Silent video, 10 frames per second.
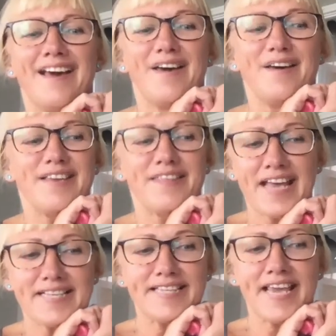So
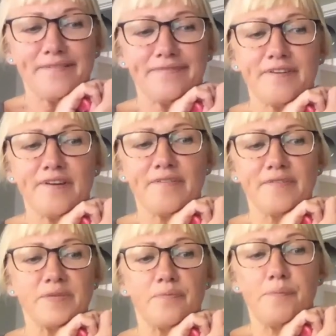that's it for
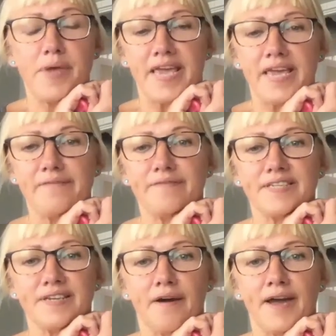me for
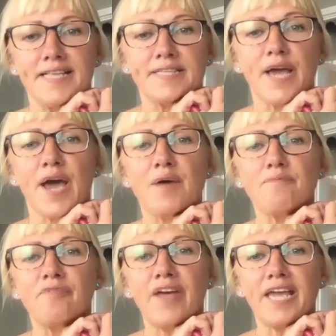tonight.
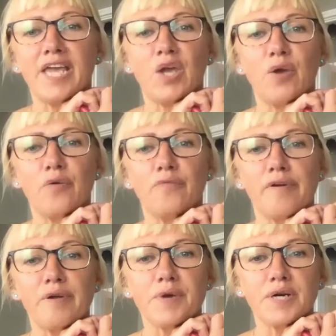Thank you
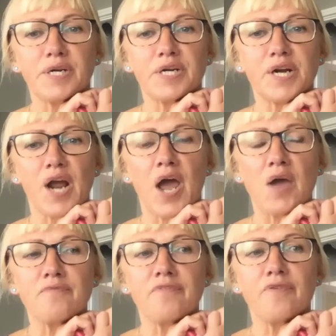very much
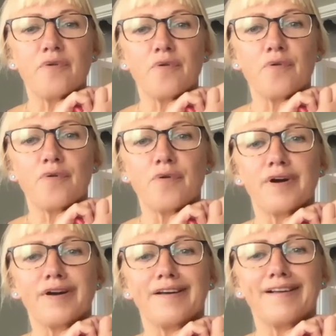
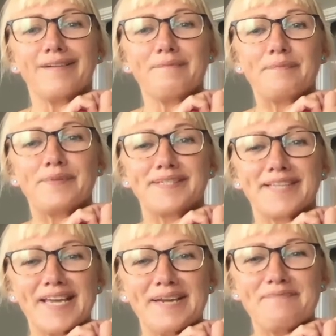for
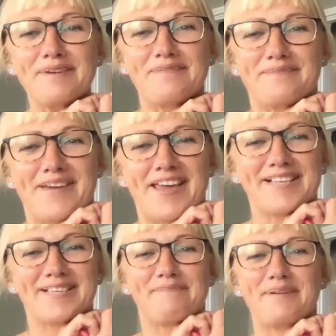staying with me,
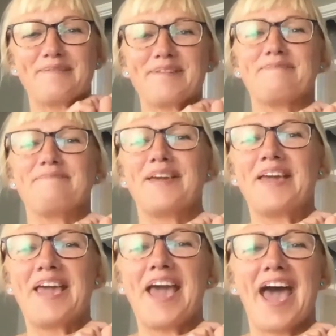supporting
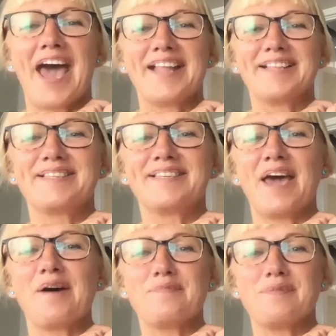me and
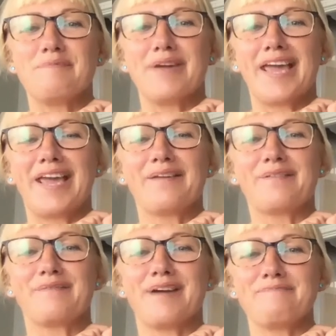helping me
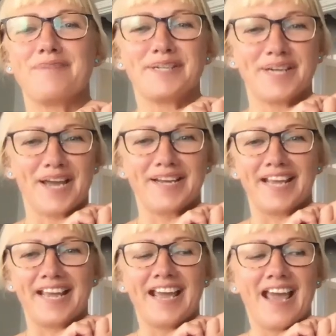throughout my
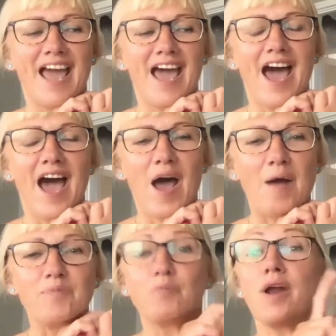journey.
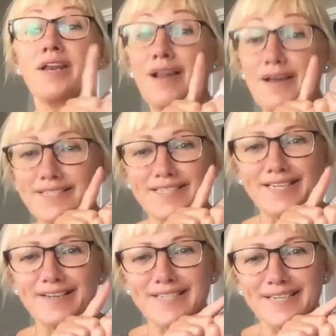One last
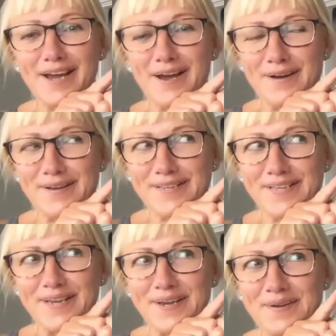thing I was going to
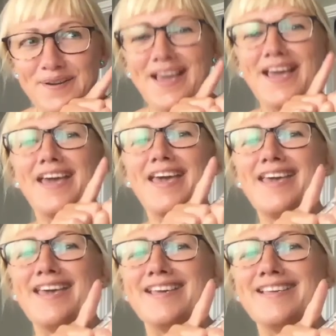ask you
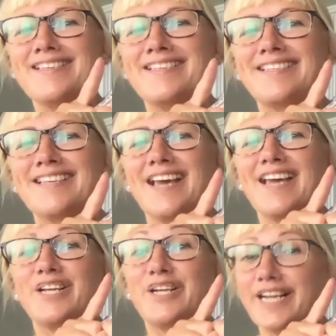is
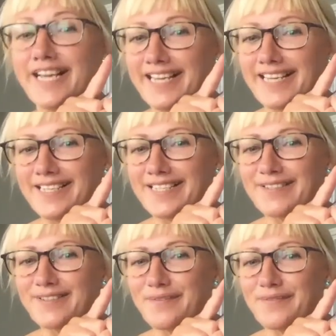cheese,
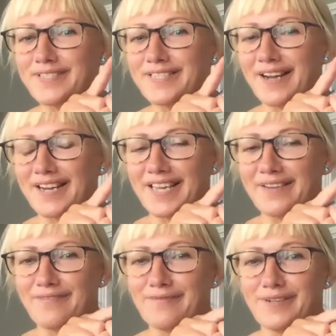because obviously I
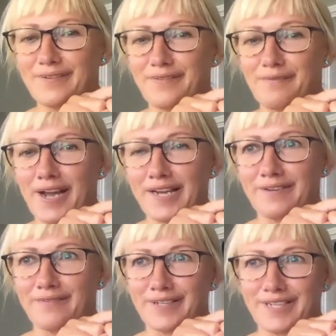keep falling off the
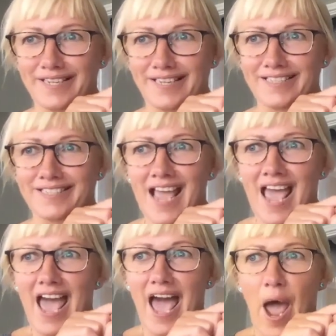wagon on cheese.
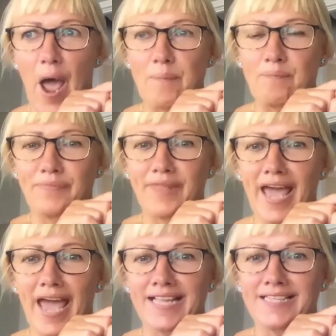
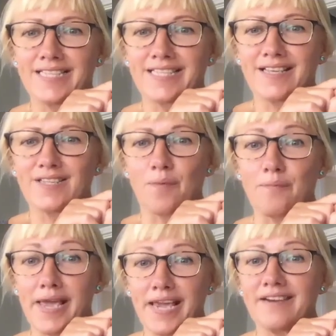And so I'm
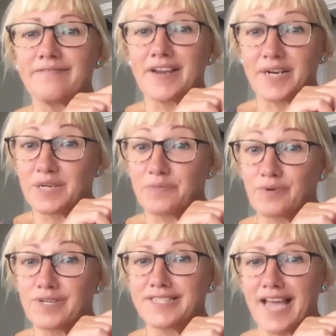making a vegetable
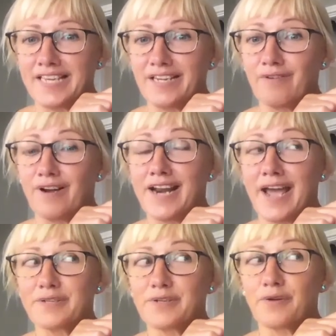lasagna right
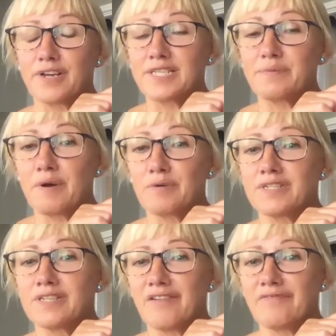now. It's cooking, it smells
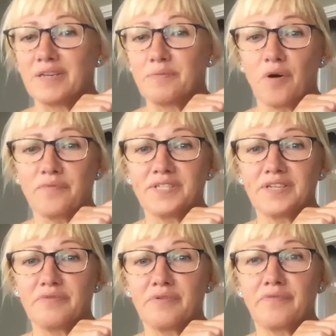lovely. But
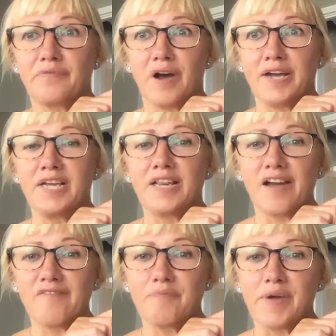obviously I
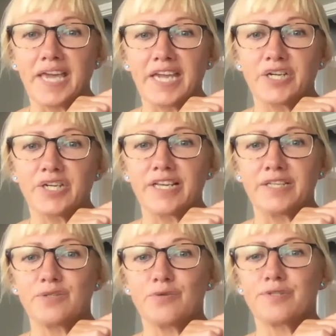love making
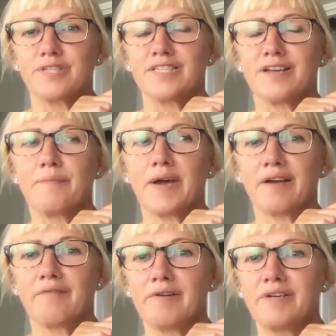cheese sauces like
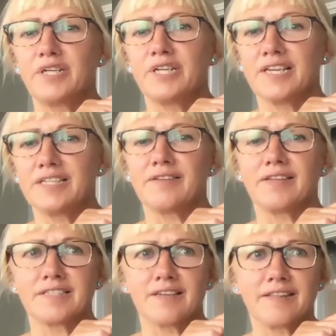macaroni cheese and
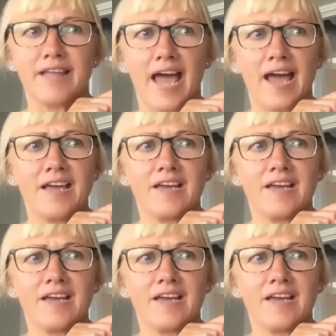things like that.